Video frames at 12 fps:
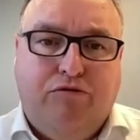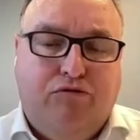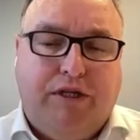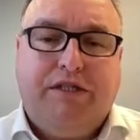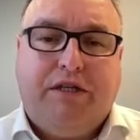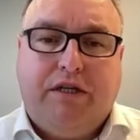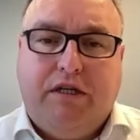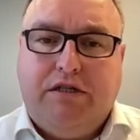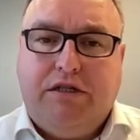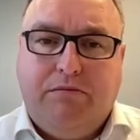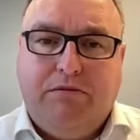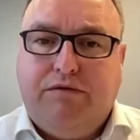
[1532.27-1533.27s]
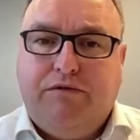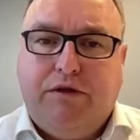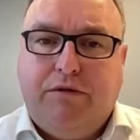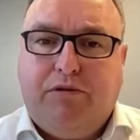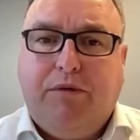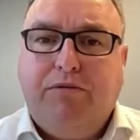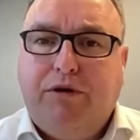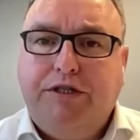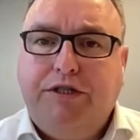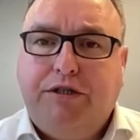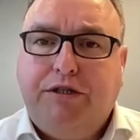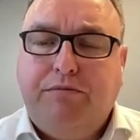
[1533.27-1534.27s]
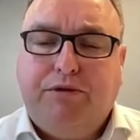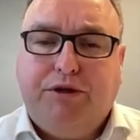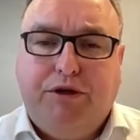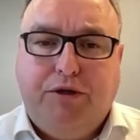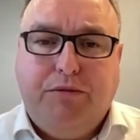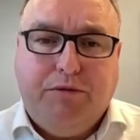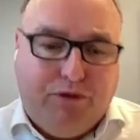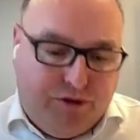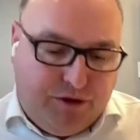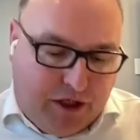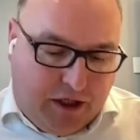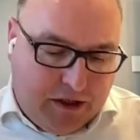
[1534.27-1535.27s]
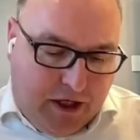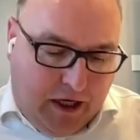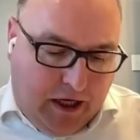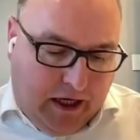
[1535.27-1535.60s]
risk in terms of the preparation and procurement process,